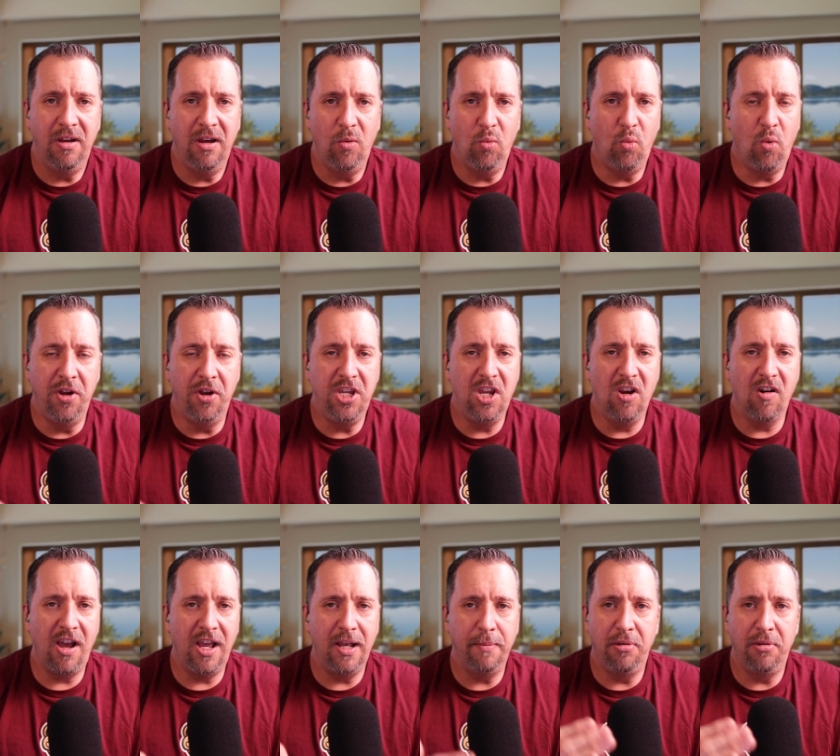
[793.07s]
One
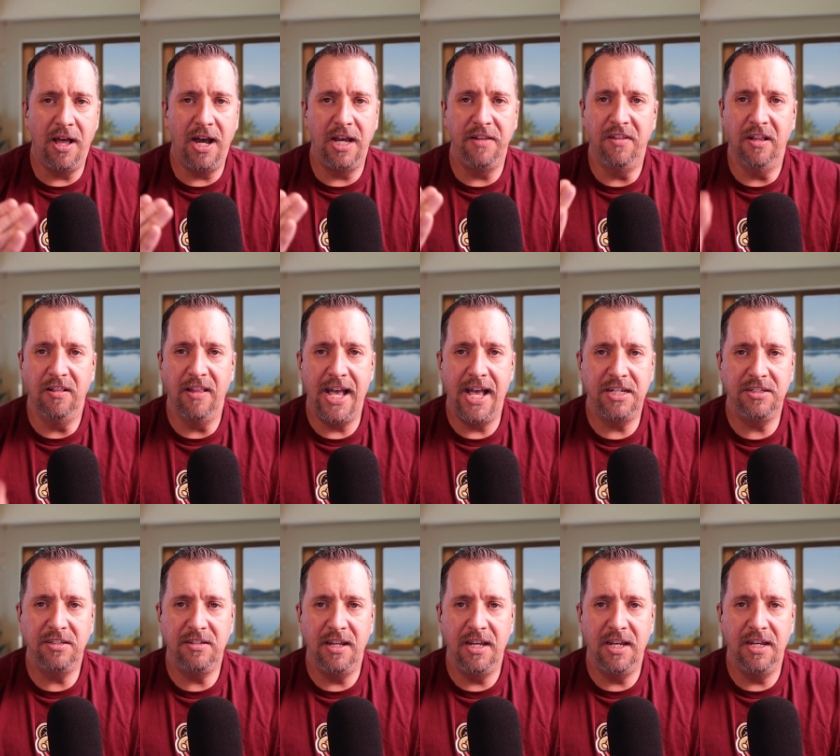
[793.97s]
year I applied the
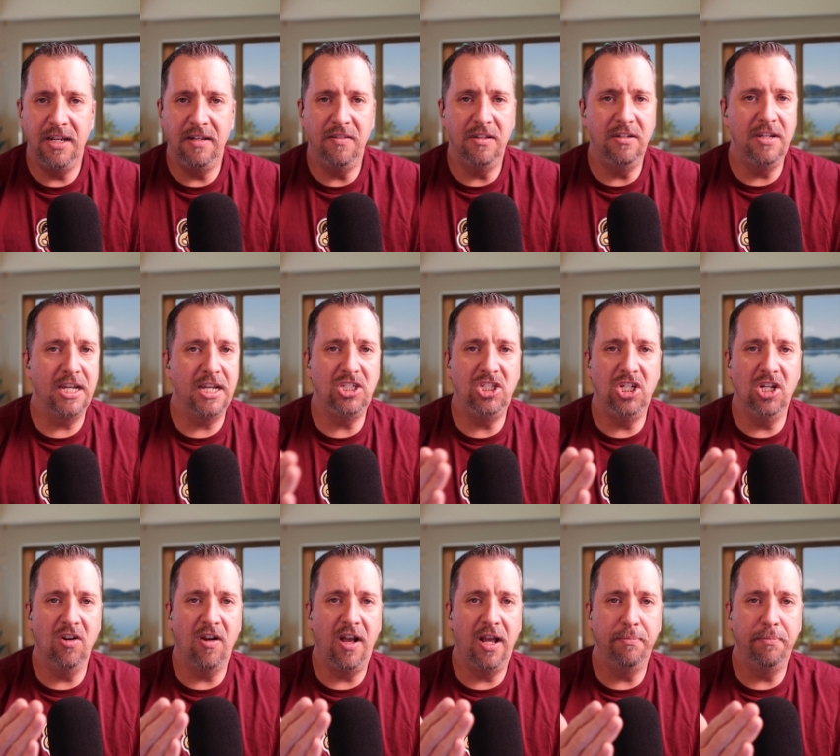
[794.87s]
last day. The next
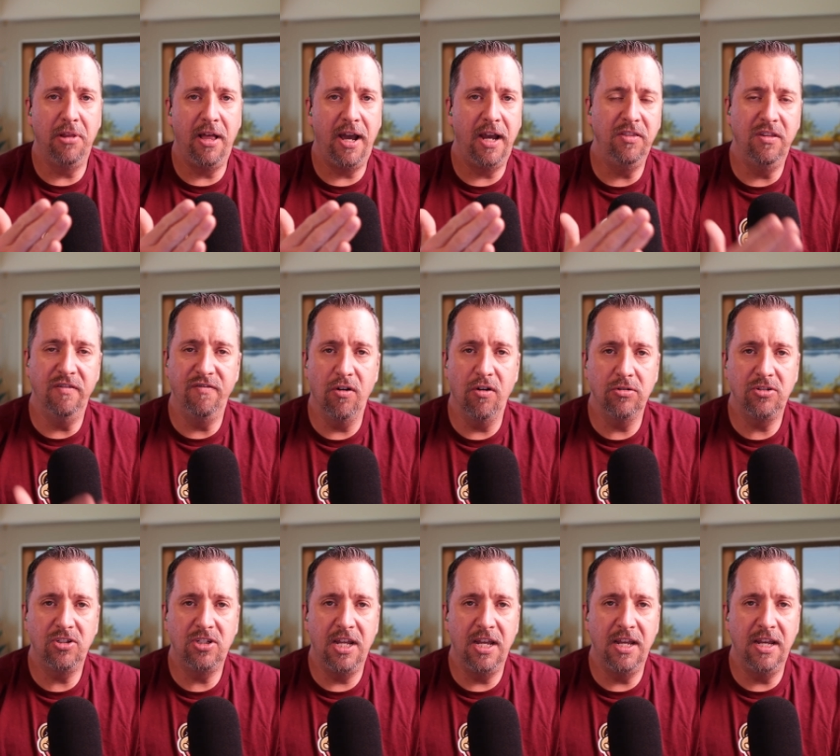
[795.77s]
year I applied the
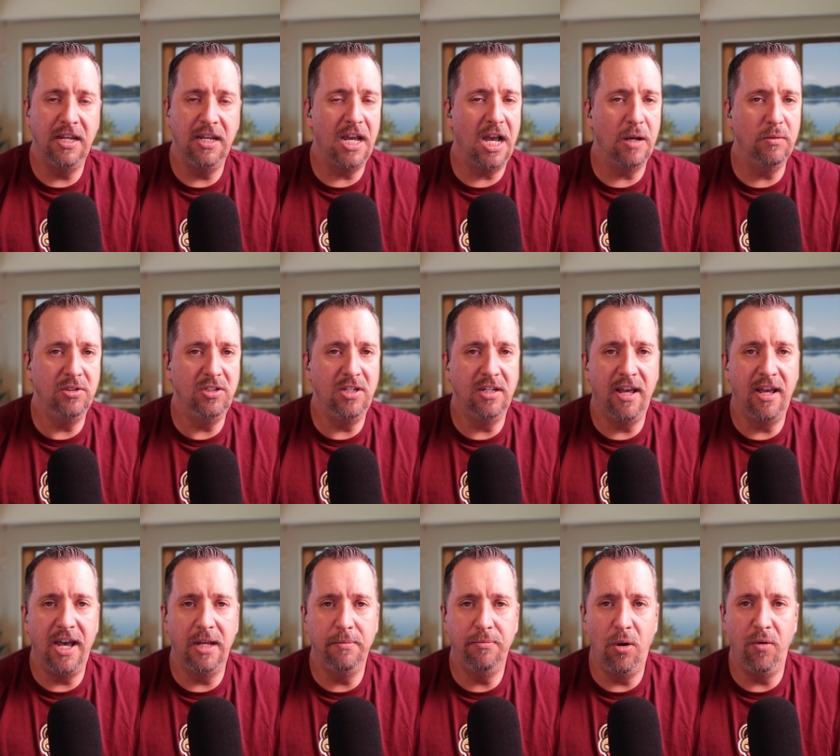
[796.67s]
first day. I was
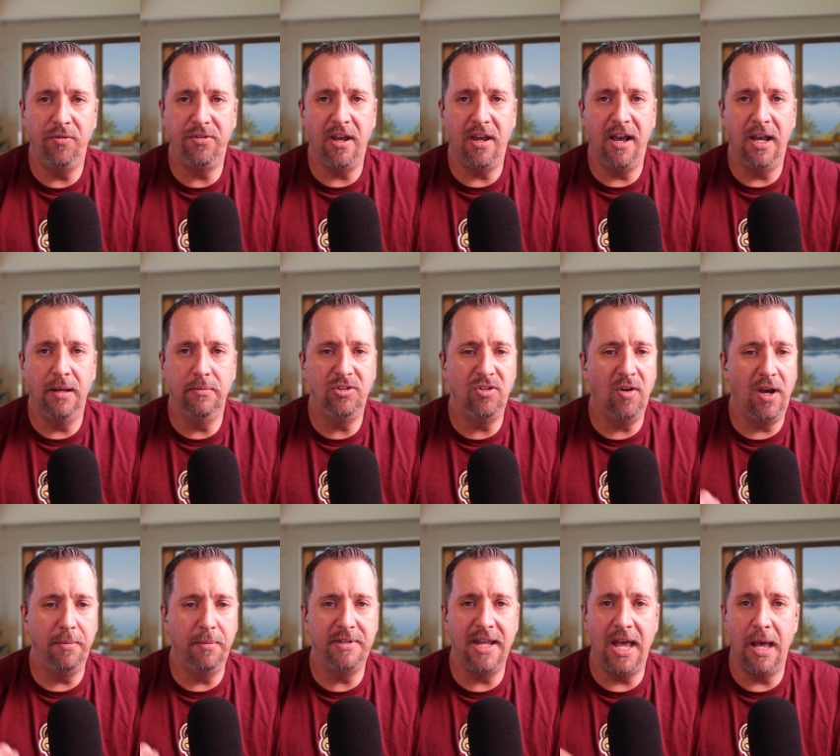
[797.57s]
denied both times, so
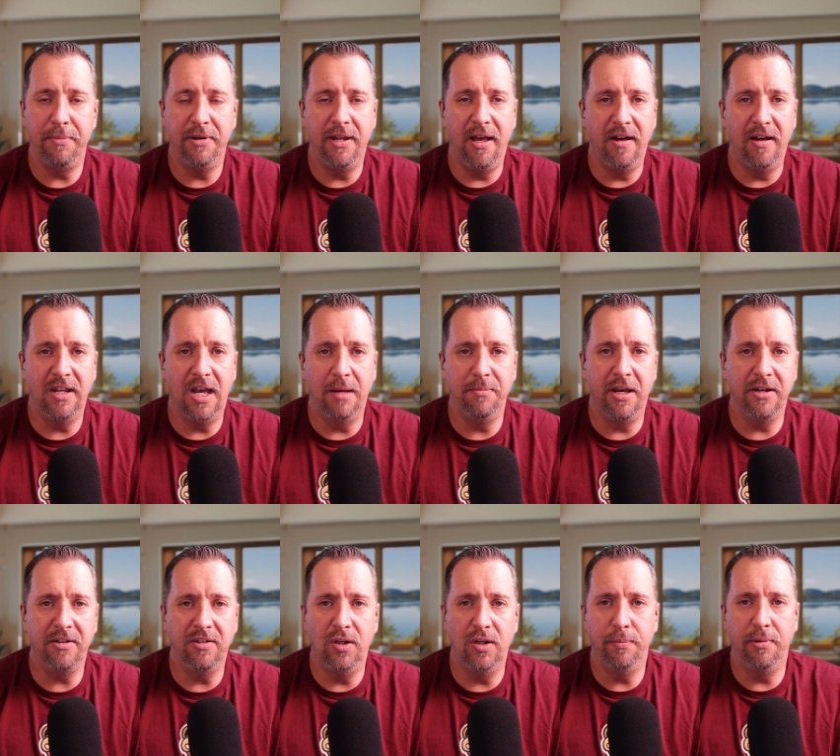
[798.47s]
I'm tapping out. I'm
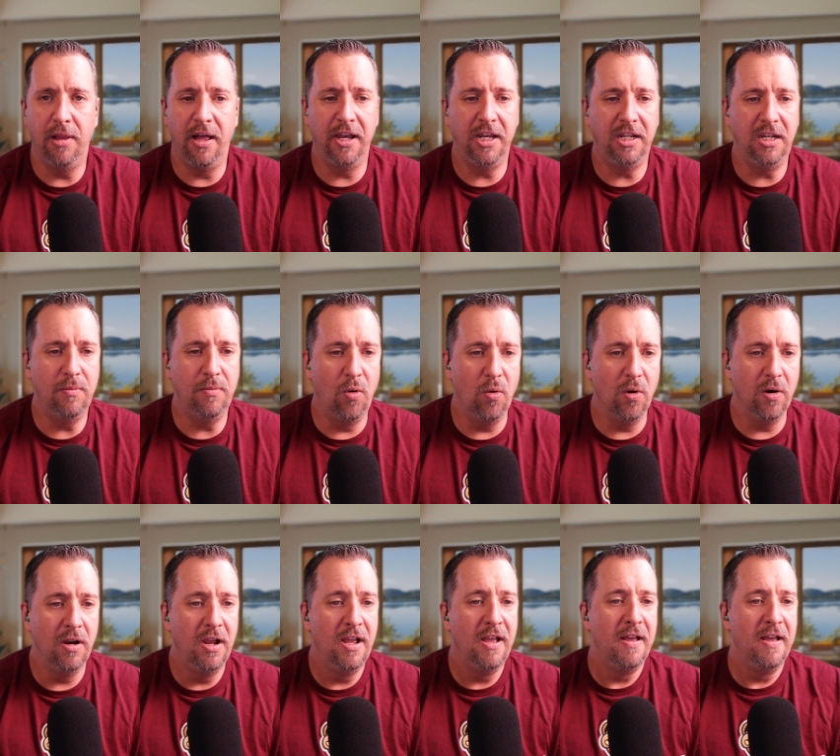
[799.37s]
not going to apply
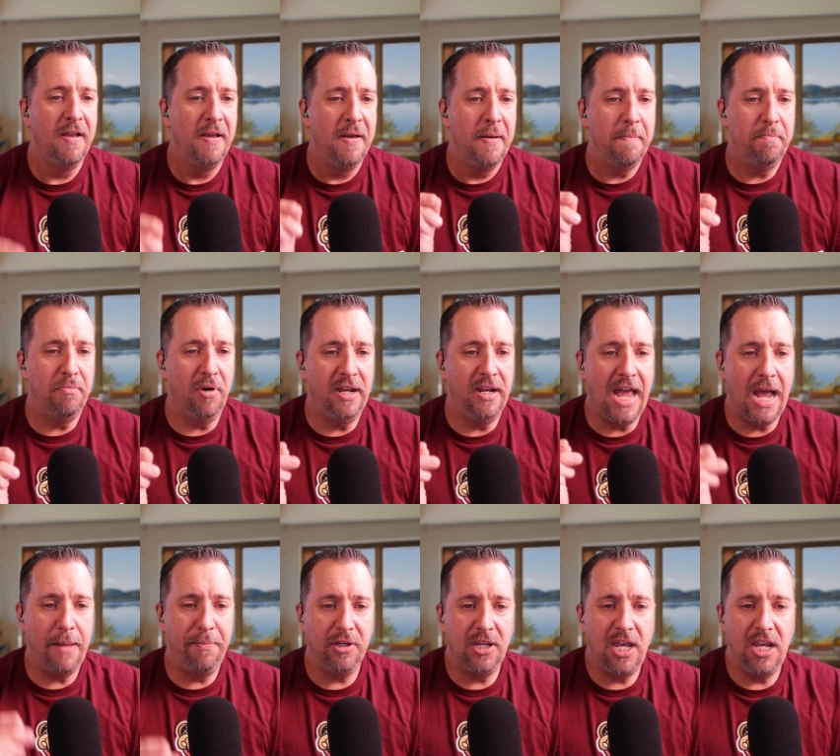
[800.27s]
anymore but
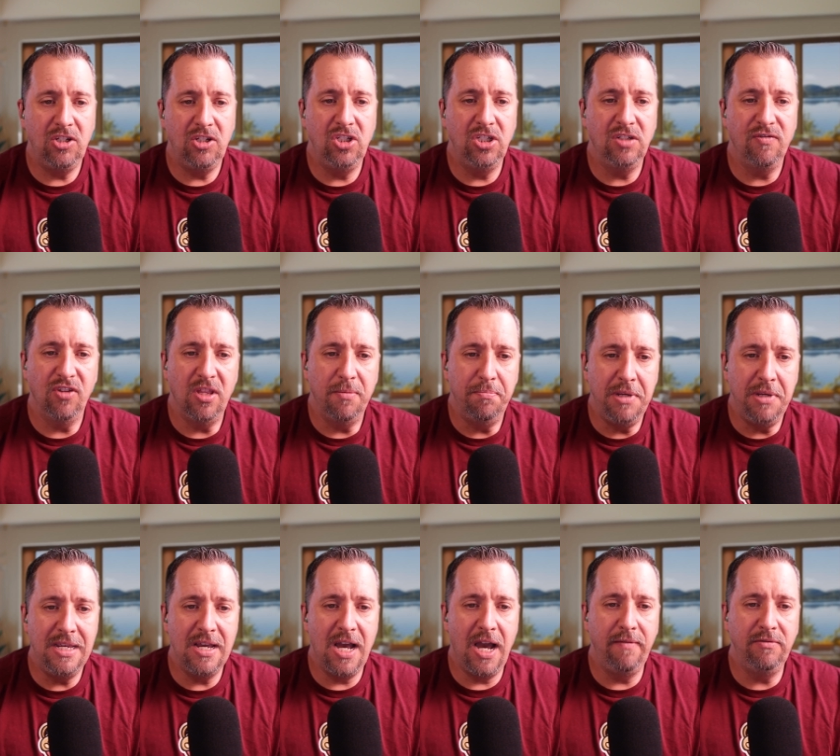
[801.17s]
applications for the
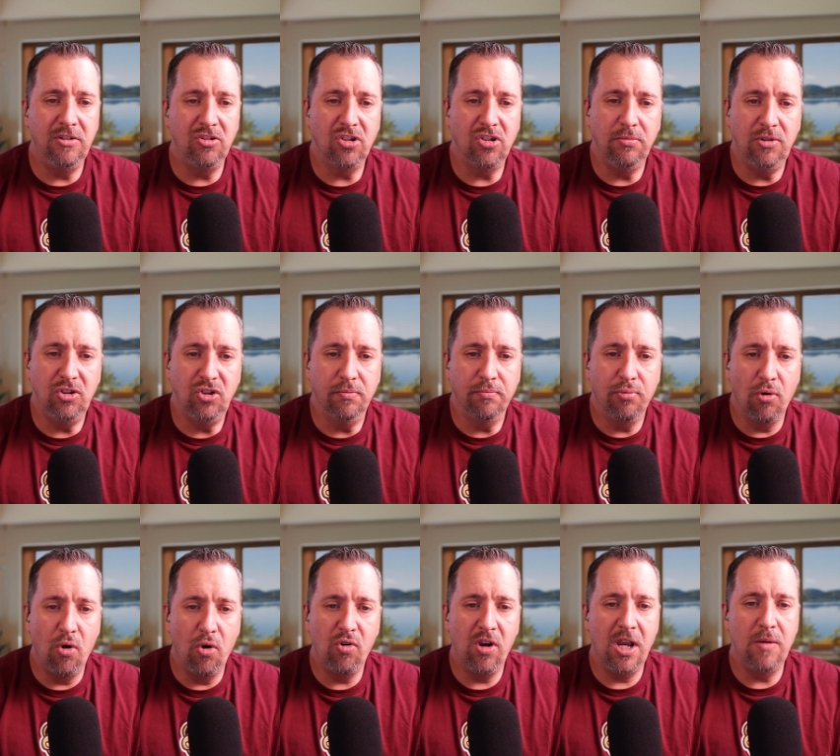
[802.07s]
Beehive distribution
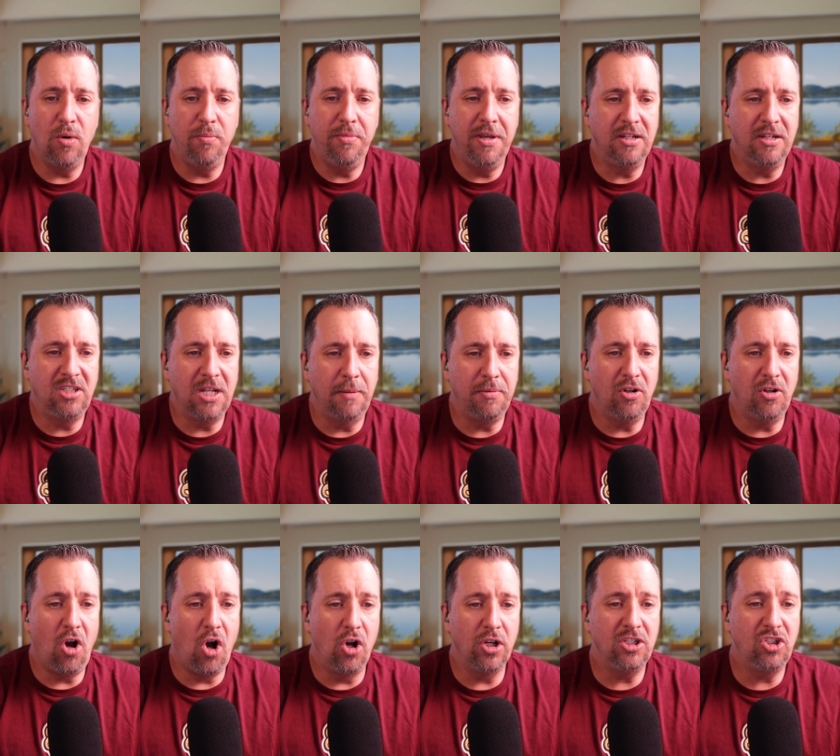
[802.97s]
program will be
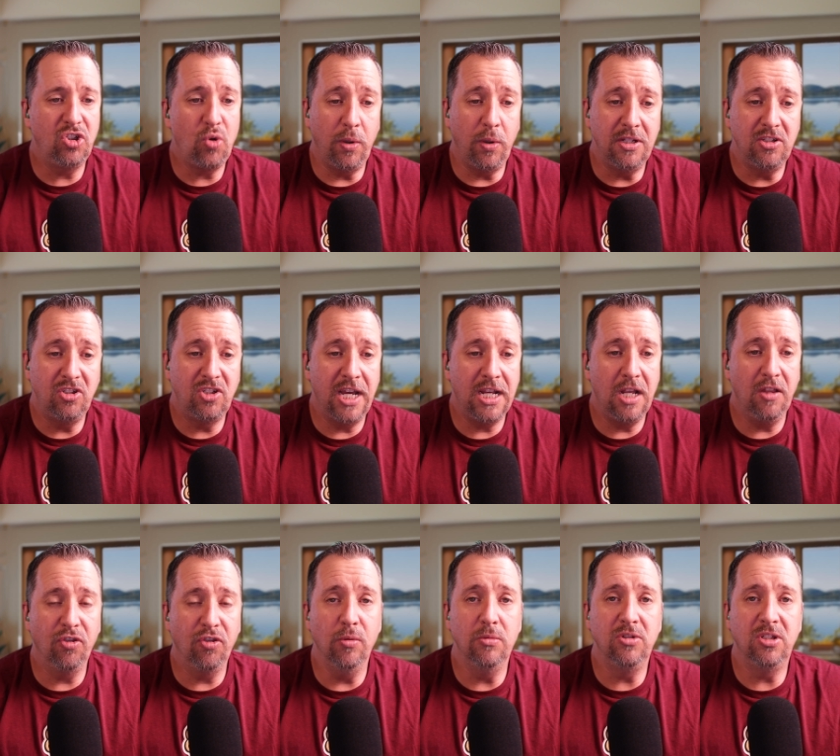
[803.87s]
accepted August
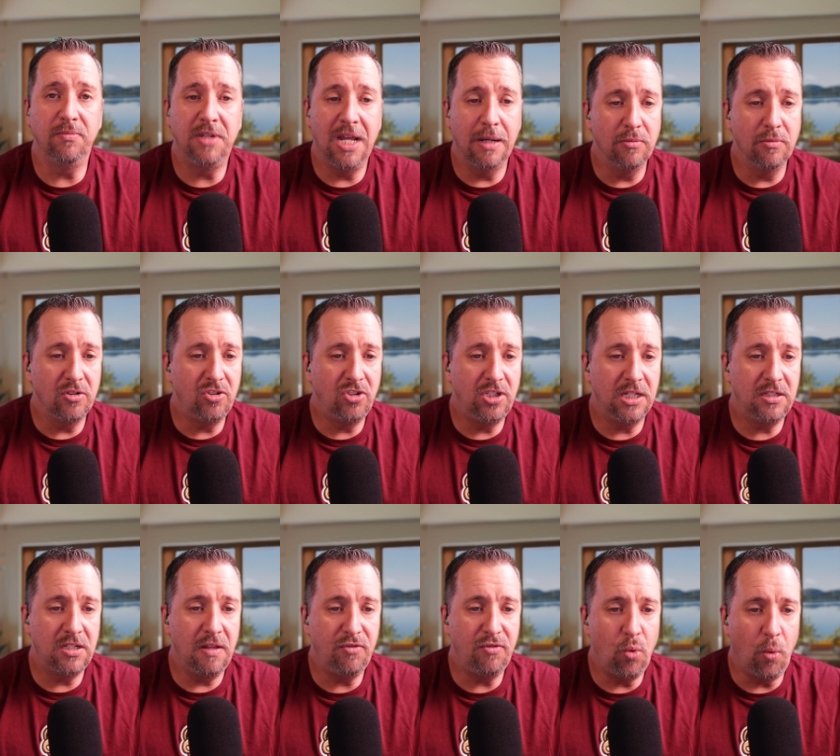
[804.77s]
22nd through September
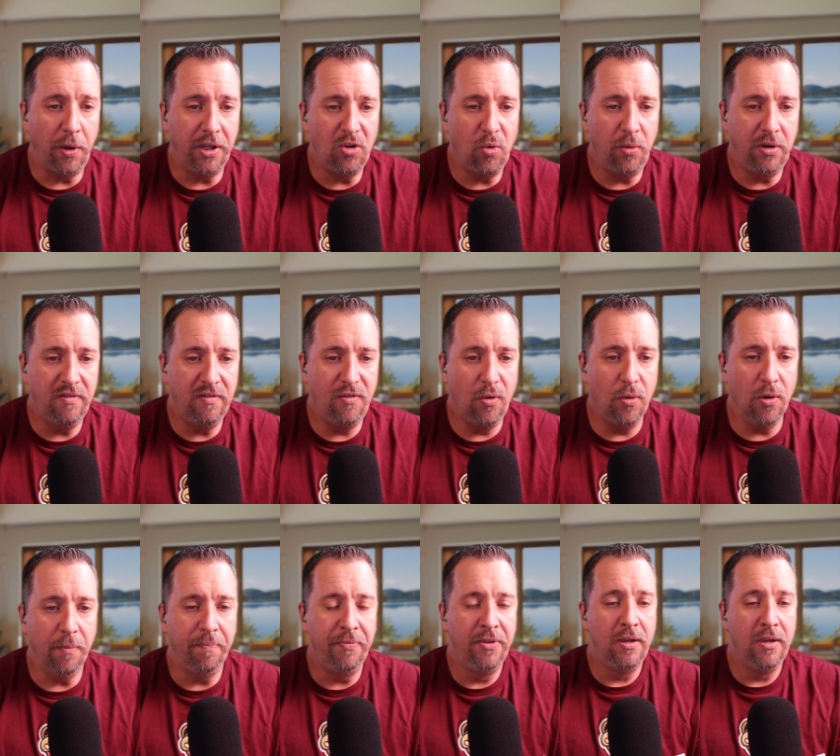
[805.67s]
6th of
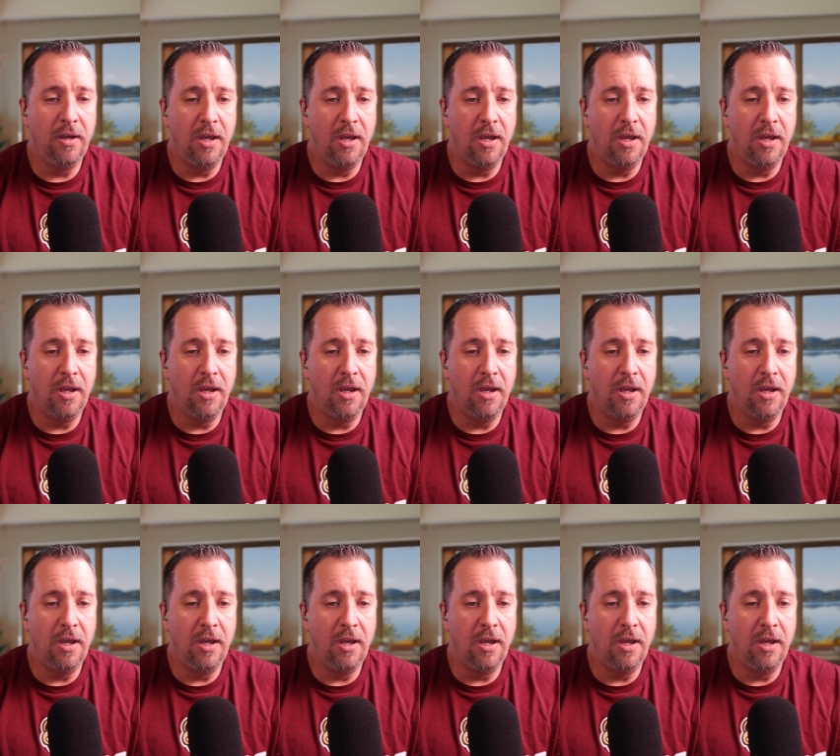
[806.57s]
2024.